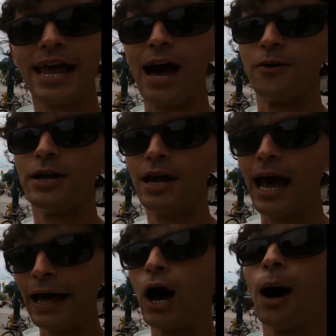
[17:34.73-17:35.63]
down.
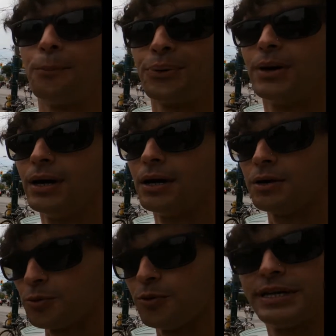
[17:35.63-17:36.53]

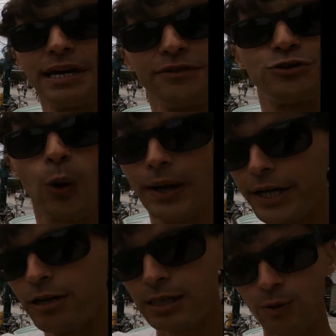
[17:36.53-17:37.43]
And we gave you 20
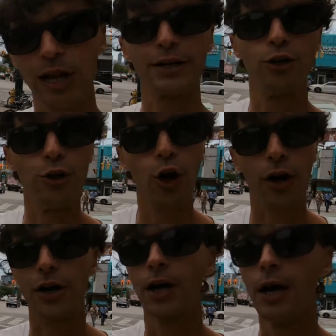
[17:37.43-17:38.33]
years. We're like New
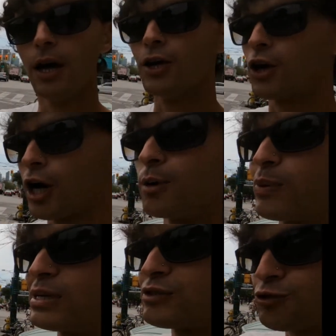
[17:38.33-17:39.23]
York. You're gonna
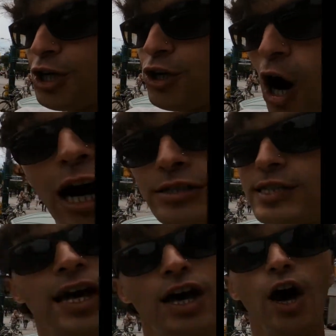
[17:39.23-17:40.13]
bring streetcars.
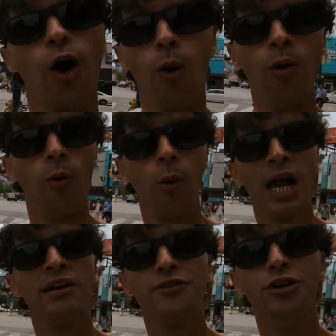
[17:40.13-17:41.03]

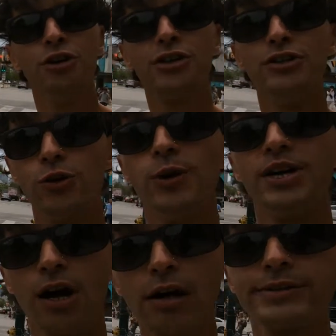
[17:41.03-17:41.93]
Whatever you can do, we
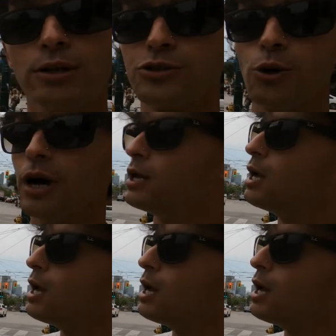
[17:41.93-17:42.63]
can also do it